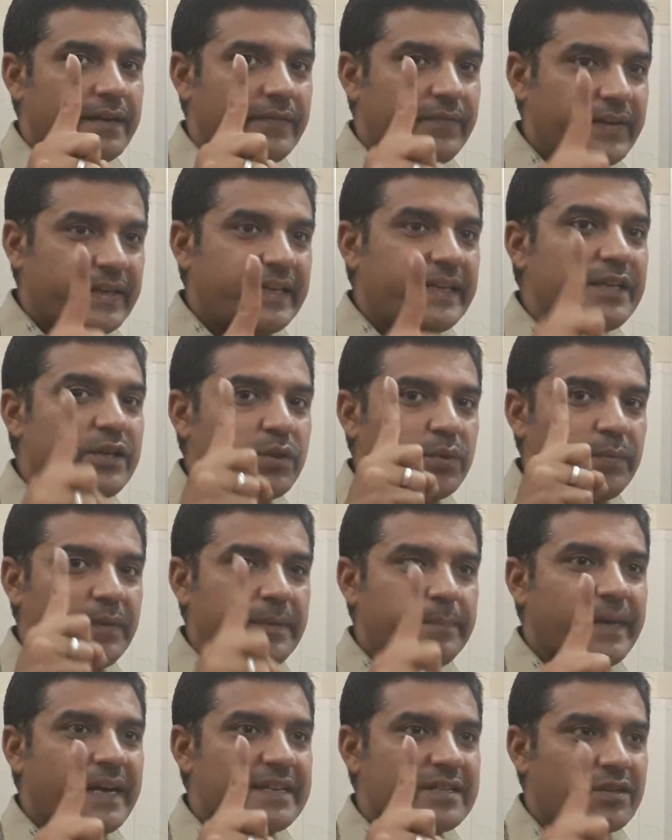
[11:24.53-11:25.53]
We need to be
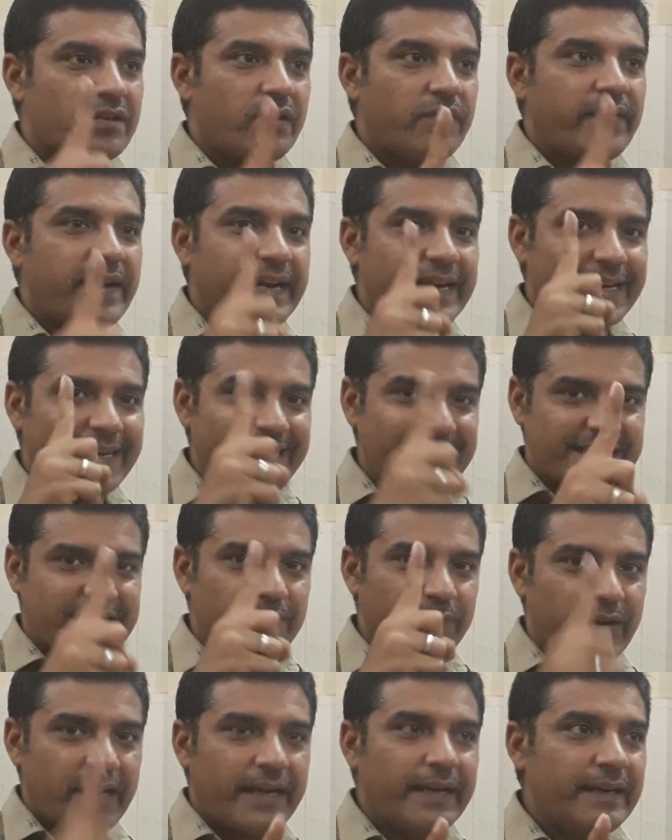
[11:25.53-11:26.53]
master of at least
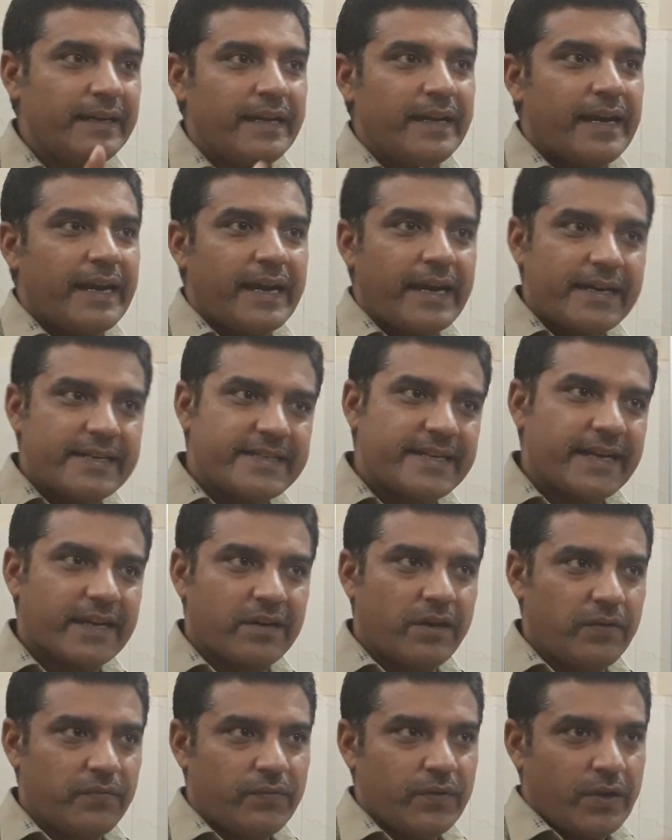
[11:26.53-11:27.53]
one and jack
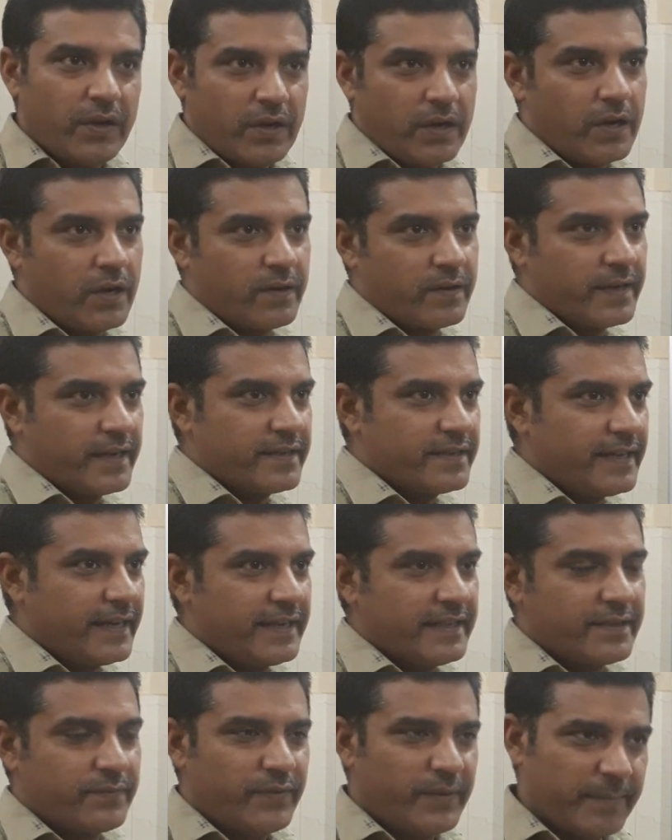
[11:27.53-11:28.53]
of all trades. That
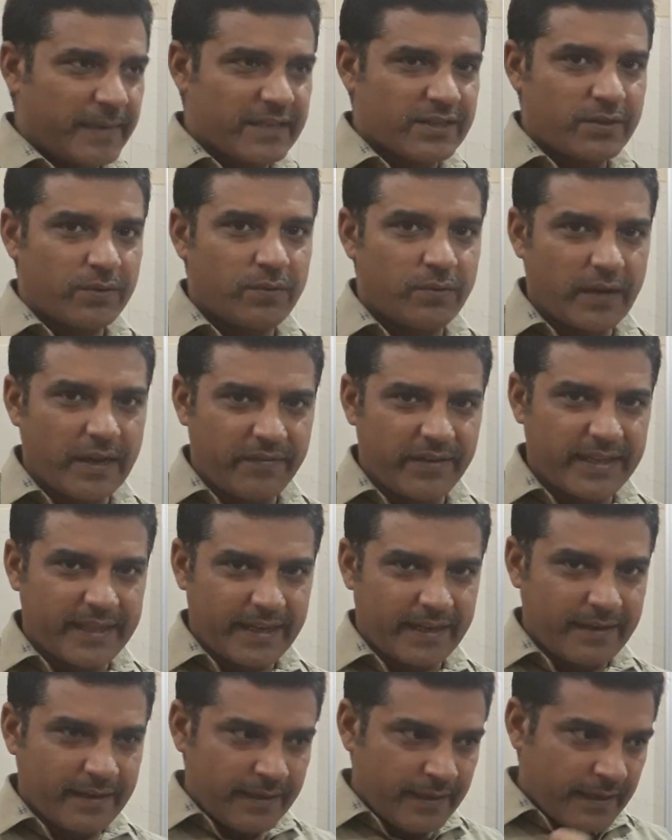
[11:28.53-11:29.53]
is, we must know
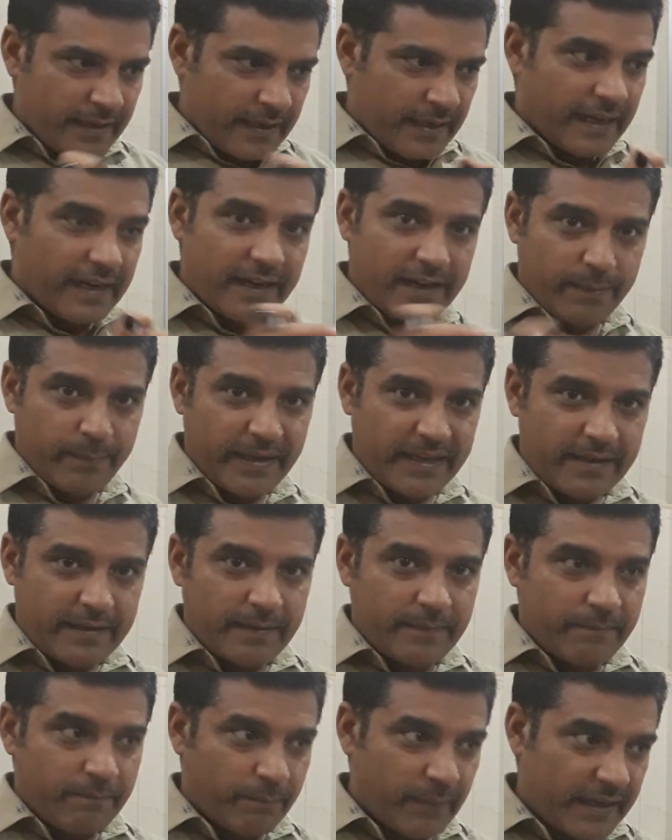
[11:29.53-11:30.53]
everything a little
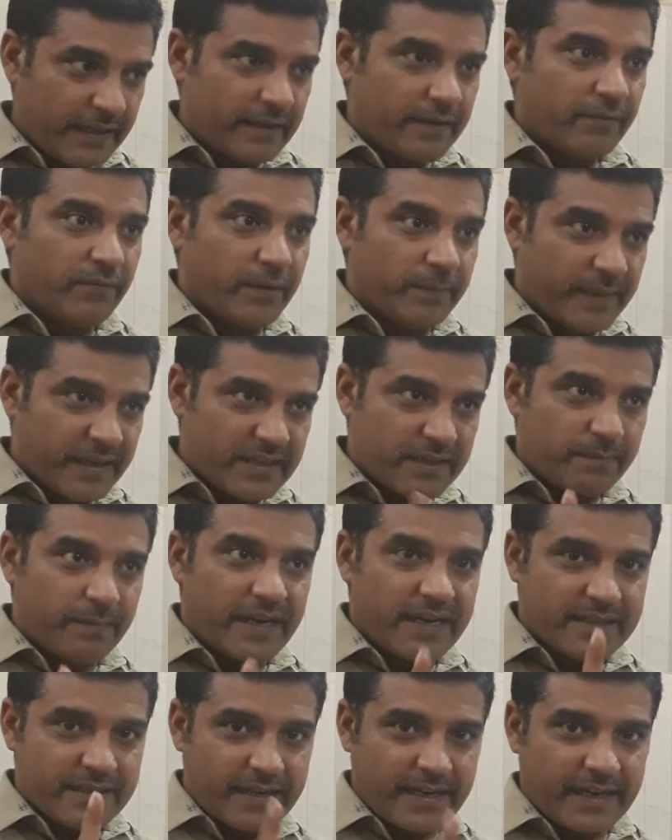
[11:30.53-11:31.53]
bit, but we must
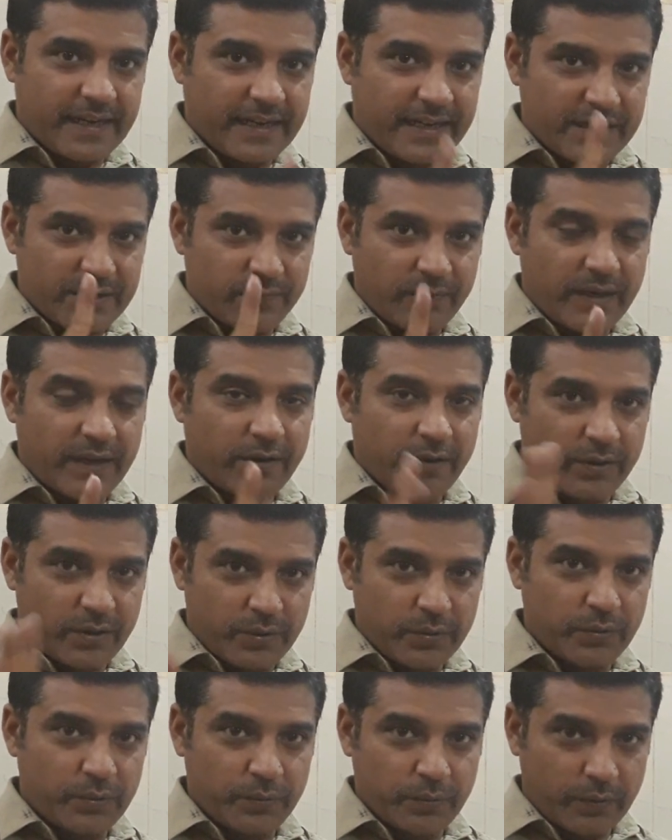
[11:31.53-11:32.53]
master at least 1 or
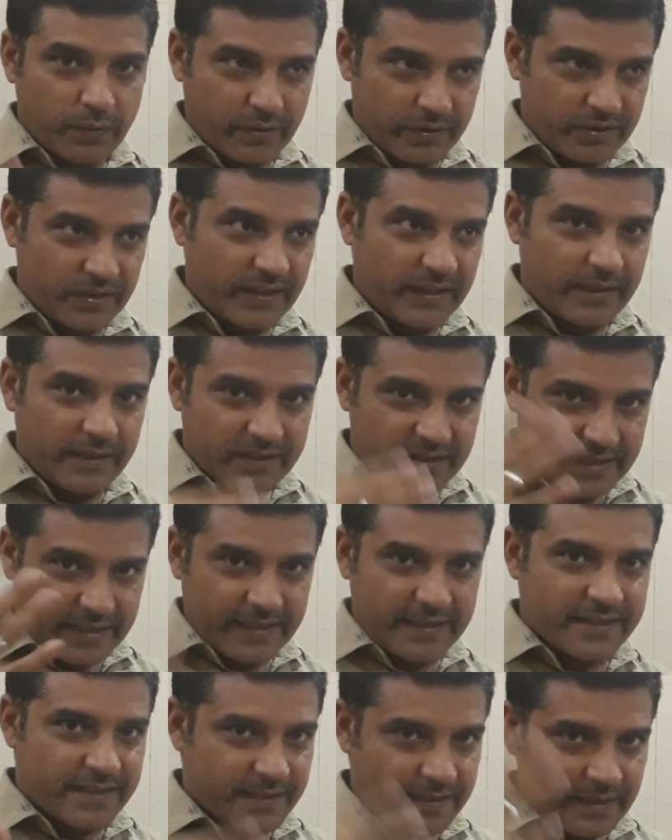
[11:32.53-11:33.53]
2 or 3
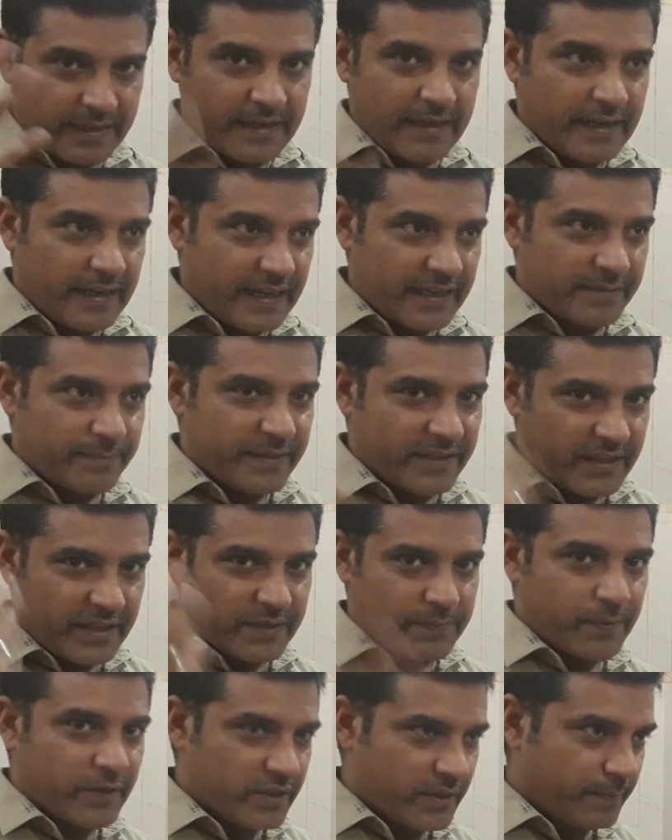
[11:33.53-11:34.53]
skills as much
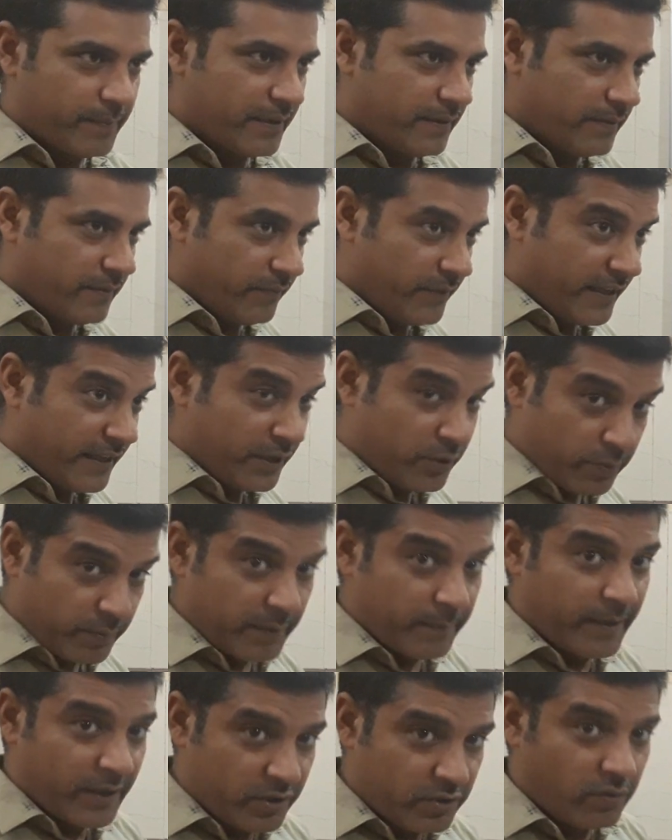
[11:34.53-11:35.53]
as possible. We need to be
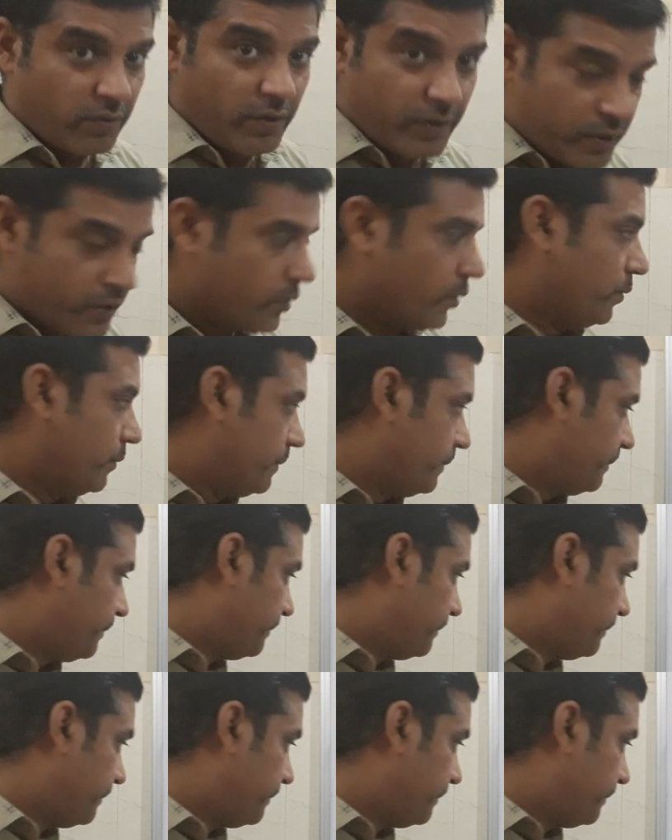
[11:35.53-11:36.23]
master also.